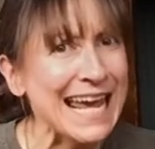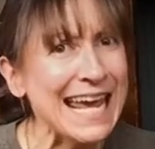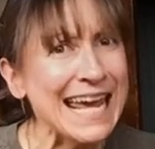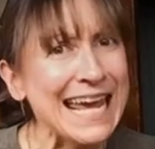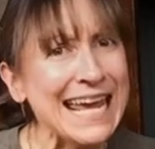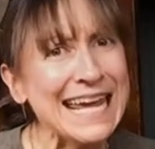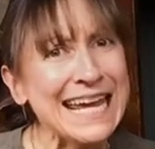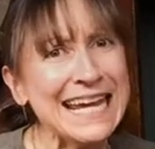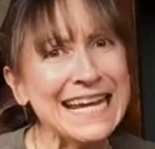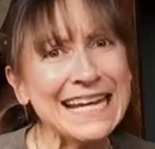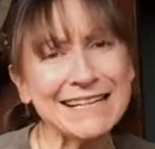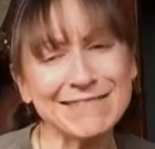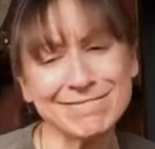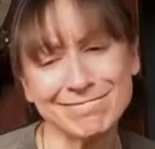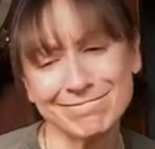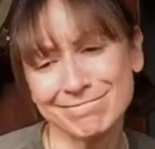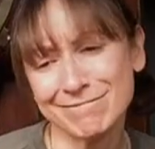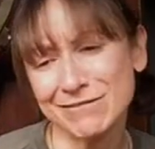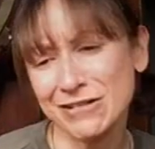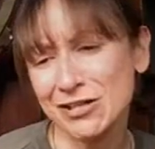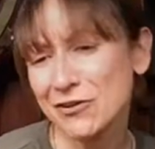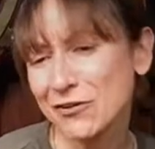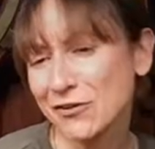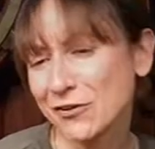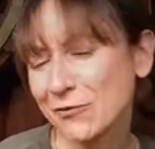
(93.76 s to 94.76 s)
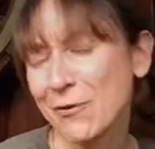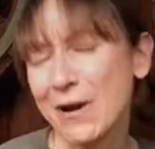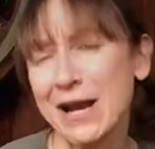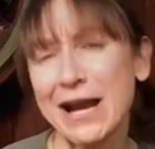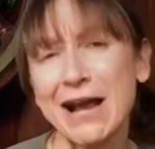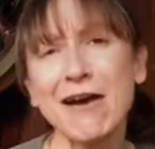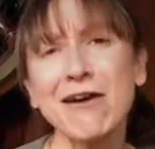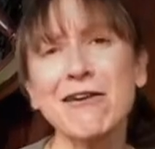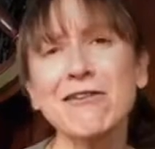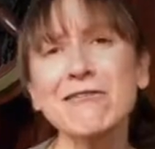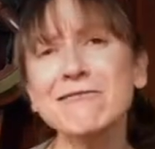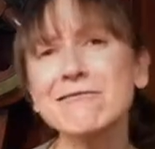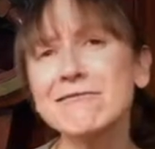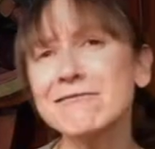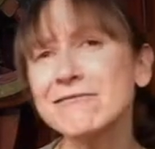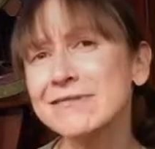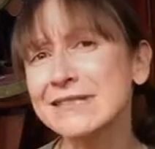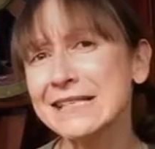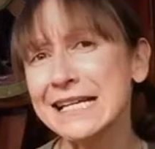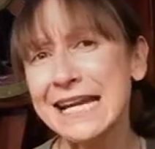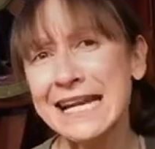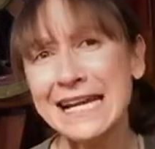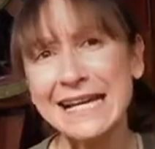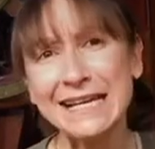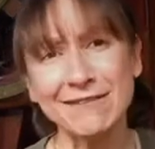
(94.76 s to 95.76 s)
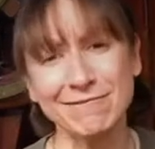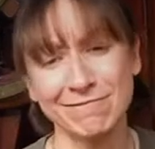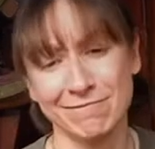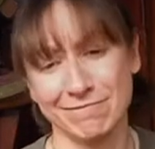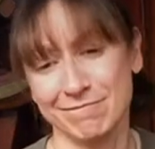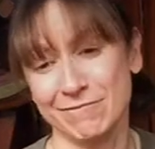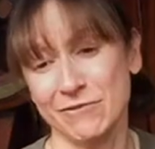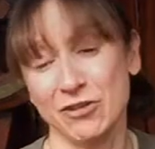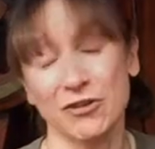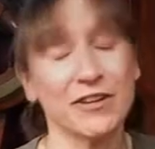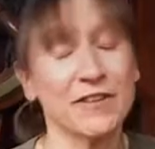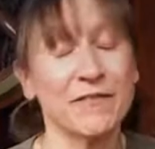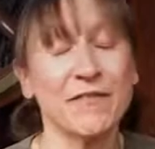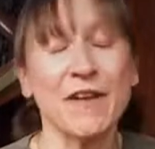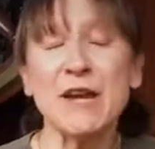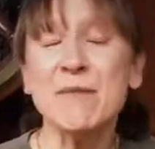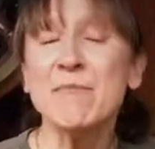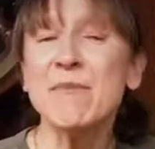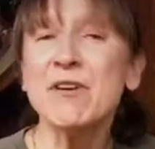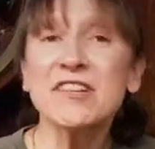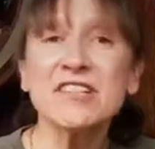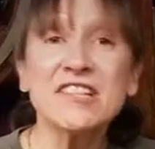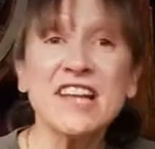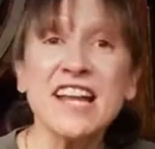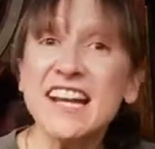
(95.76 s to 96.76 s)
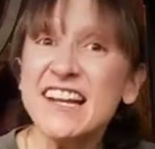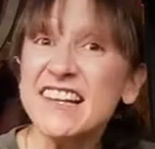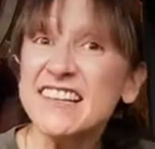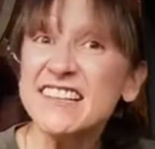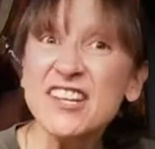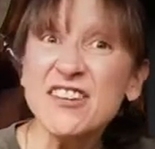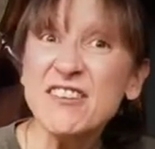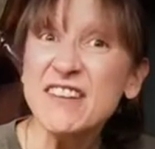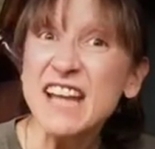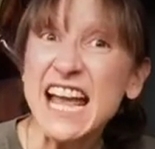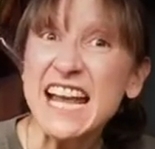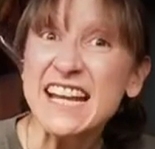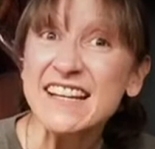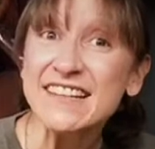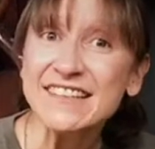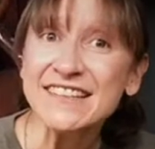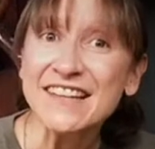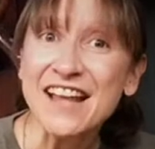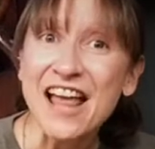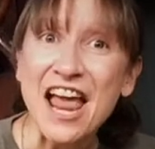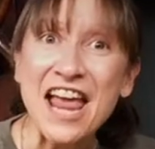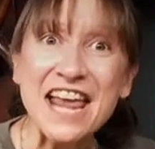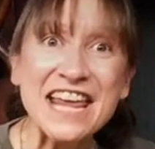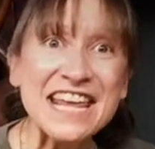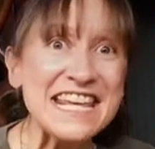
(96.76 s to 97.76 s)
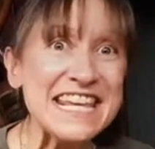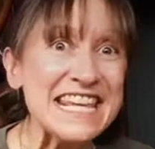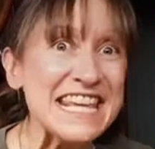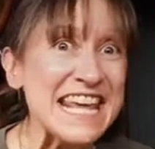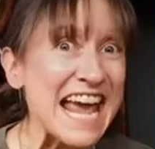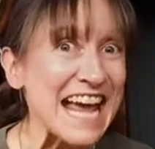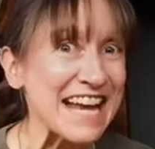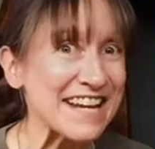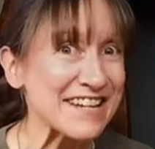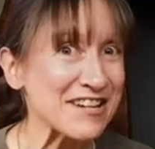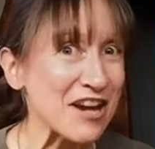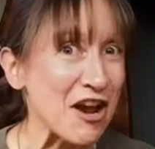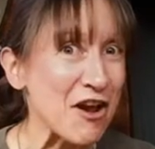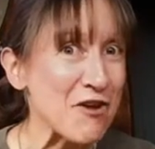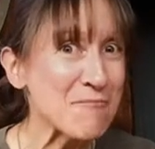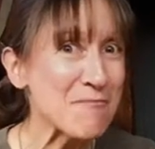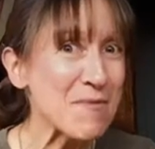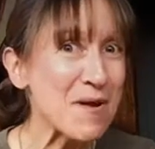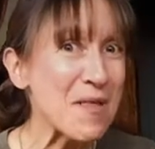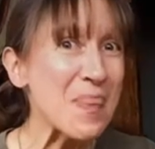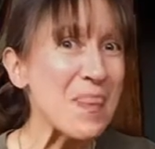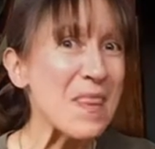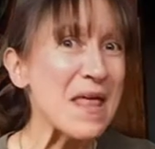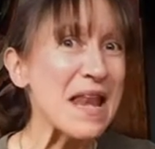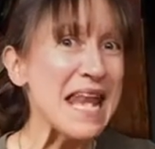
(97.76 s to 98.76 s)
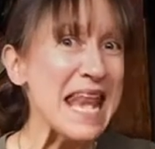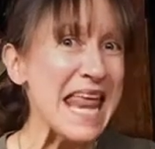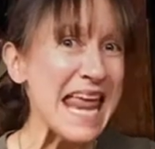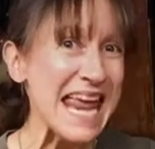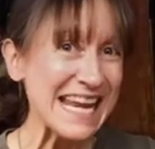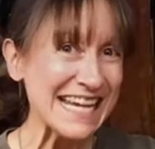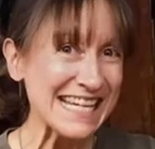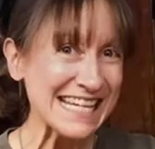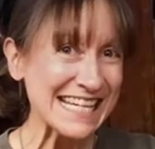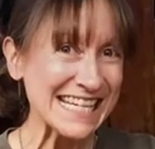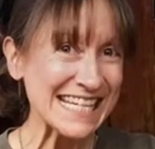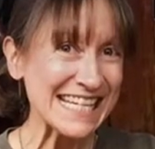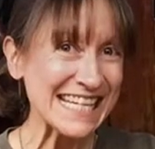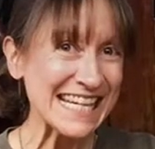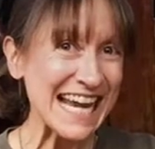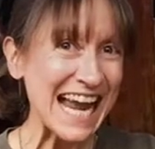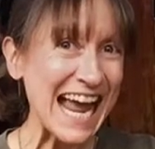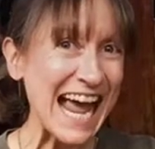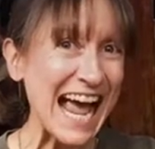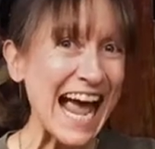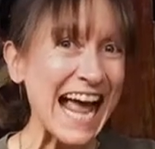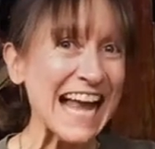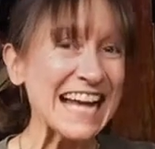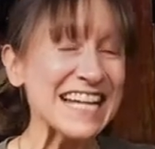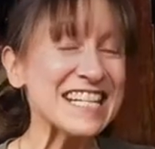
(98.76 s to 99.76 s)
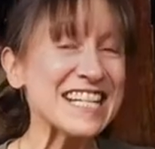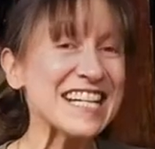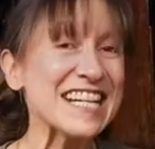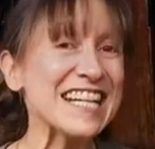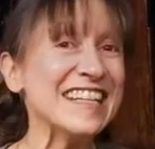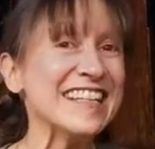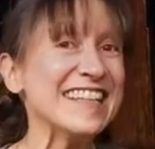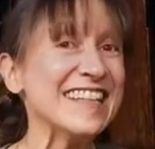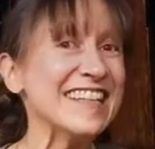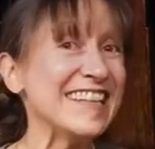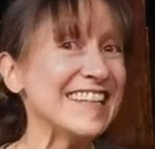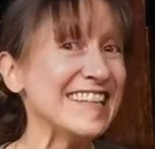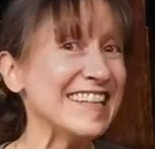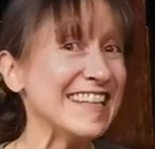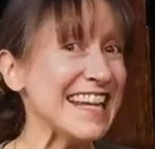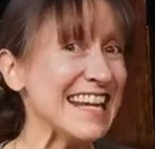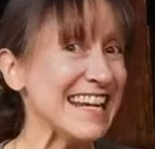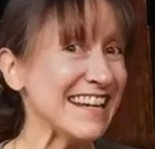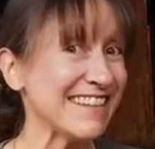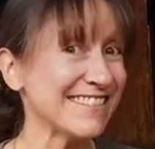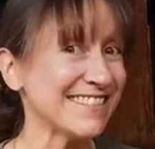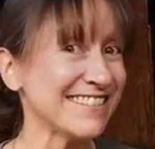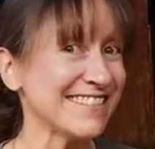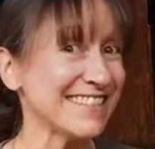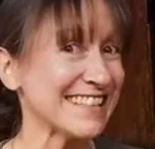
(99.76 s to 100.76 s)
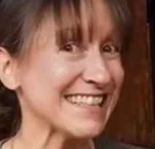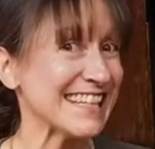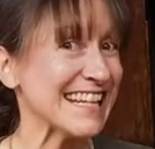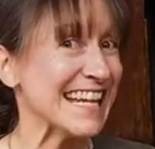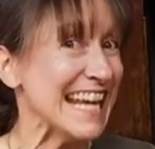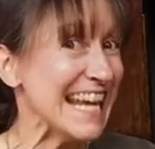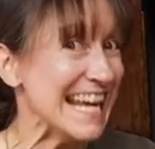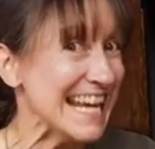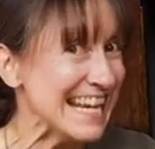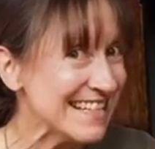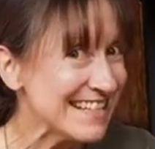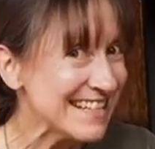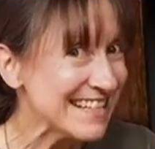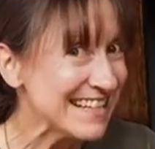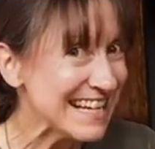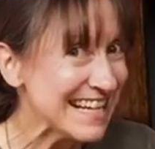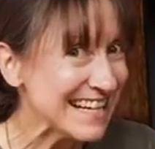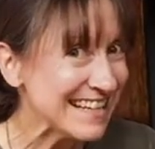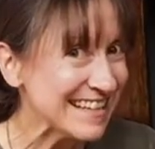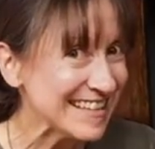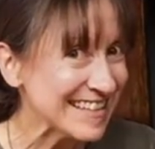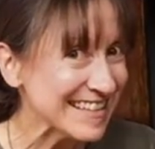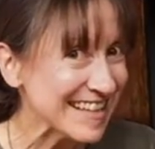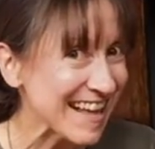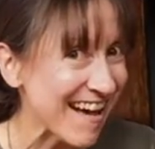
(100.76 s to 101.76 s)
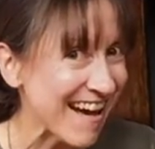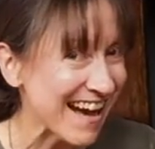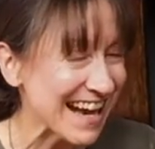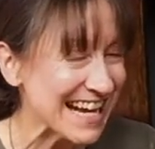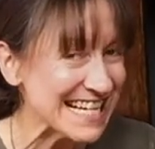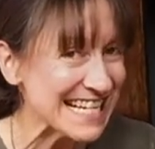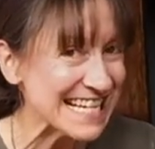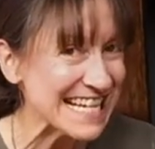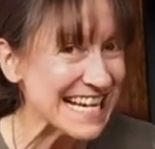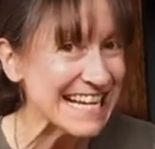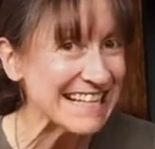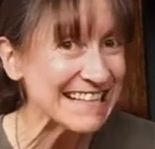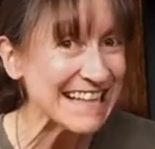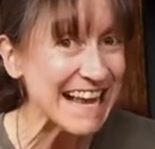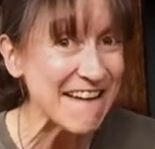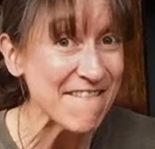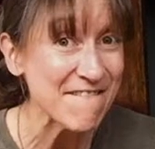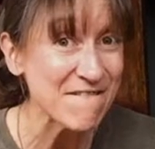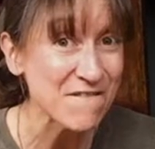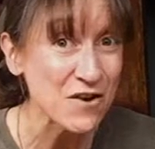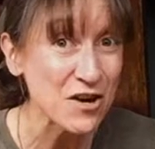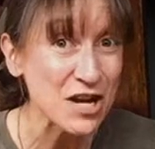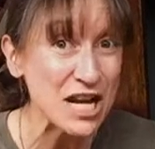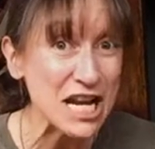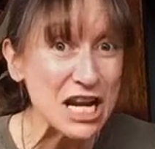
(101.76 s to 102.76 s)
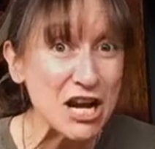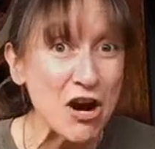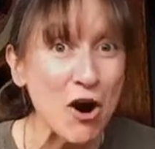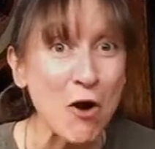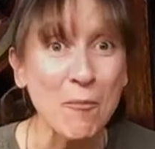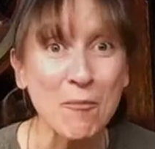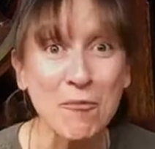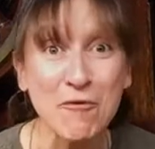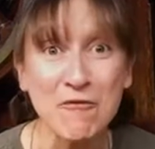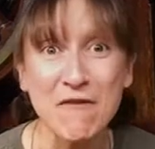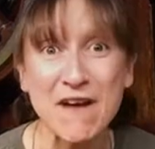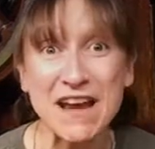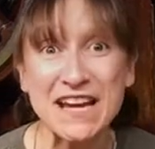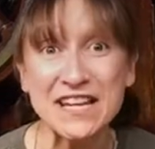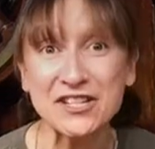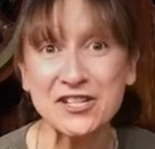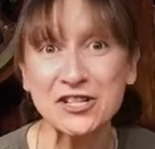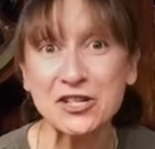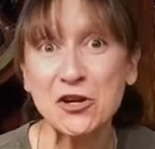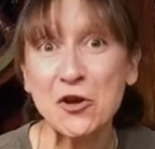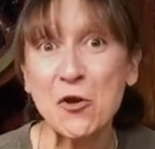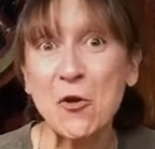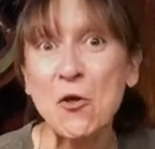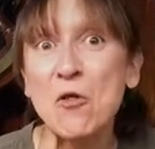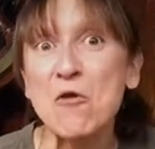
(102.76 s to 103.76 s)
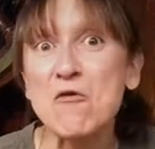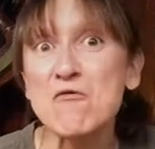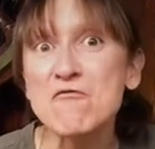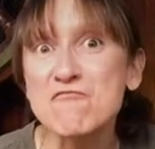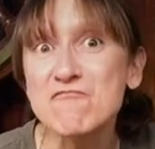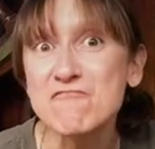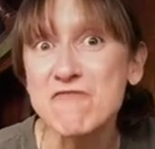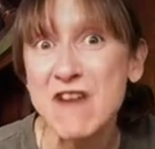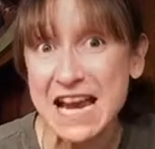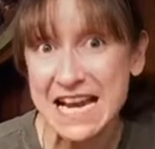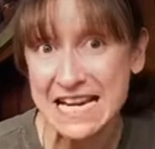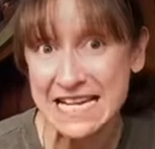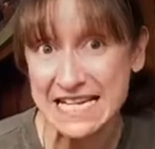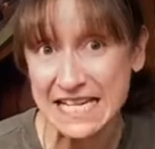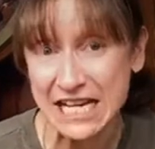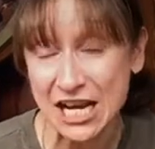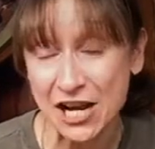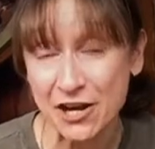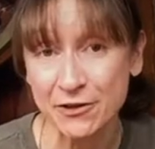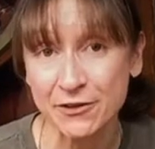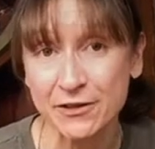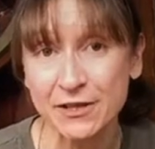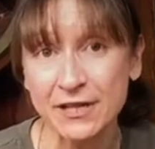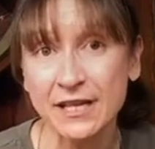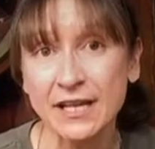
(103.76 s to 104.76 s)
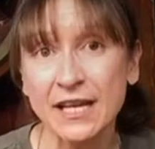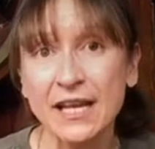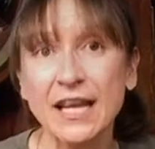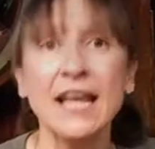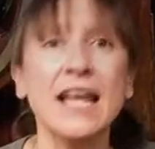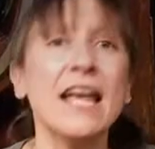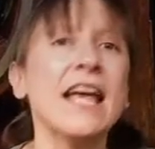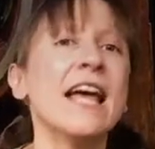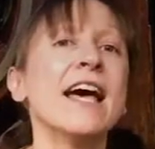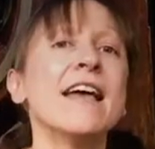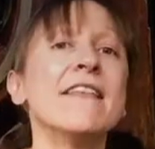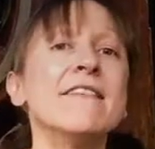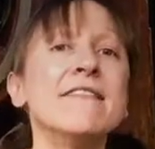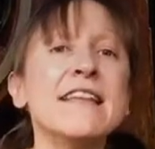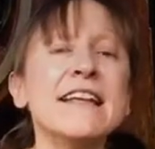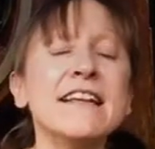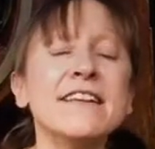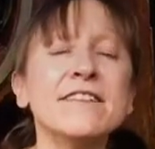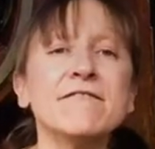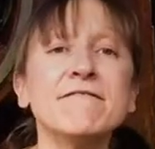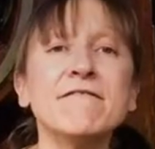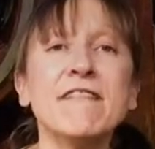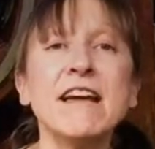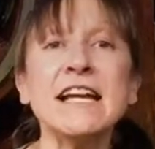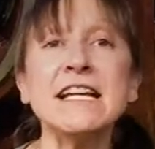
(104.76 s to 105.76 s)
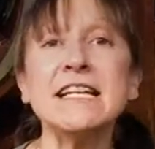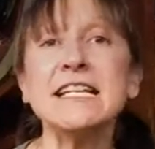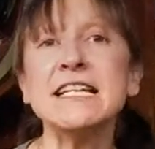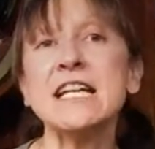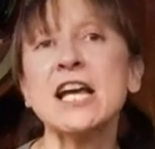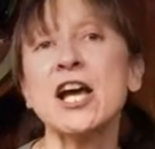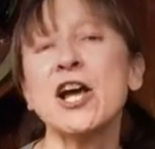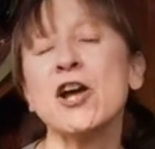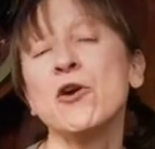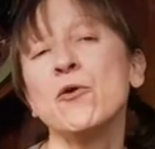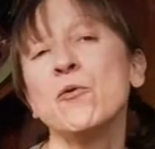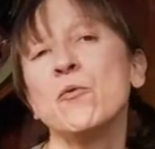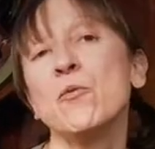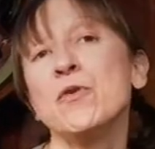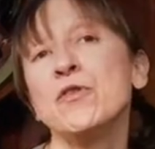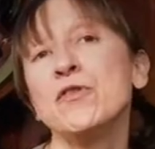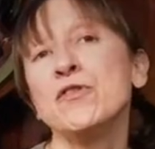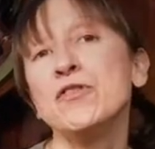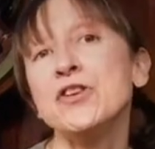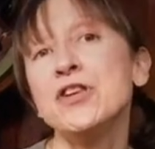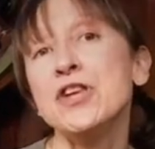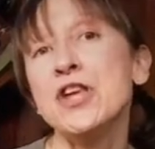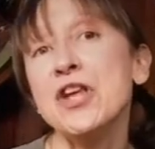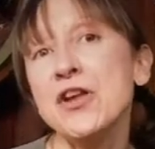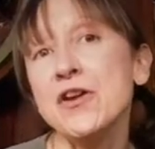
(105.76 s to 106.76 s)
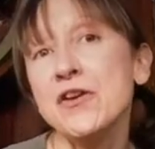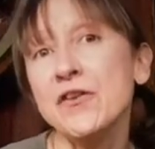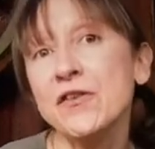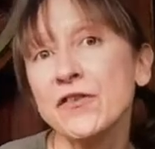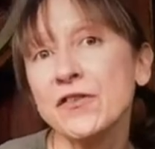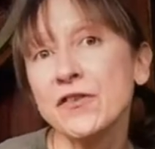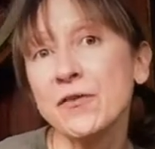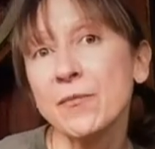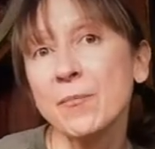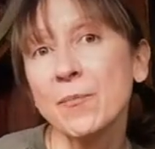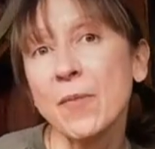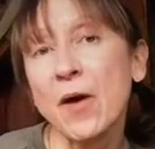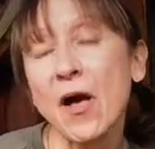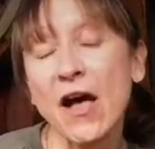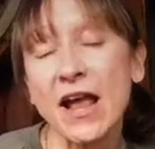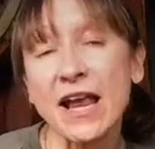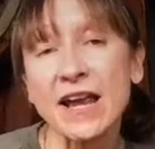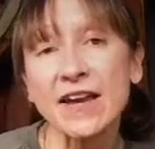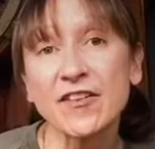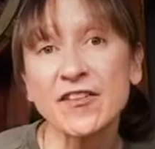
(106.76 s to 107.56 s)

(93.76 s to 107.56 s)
It looks quite old, it looks very much like a suitcase, yet open the lid and concealed, hidden inside, is a fully operational radio. And this radio was used by